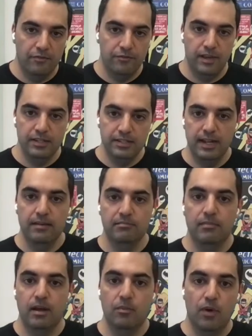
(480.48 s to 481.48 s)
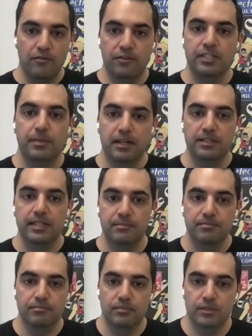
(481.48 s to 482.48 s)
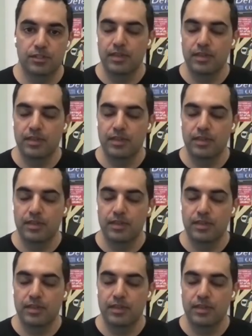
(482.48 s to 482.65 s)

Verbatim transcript: We have internet and WAN visibility.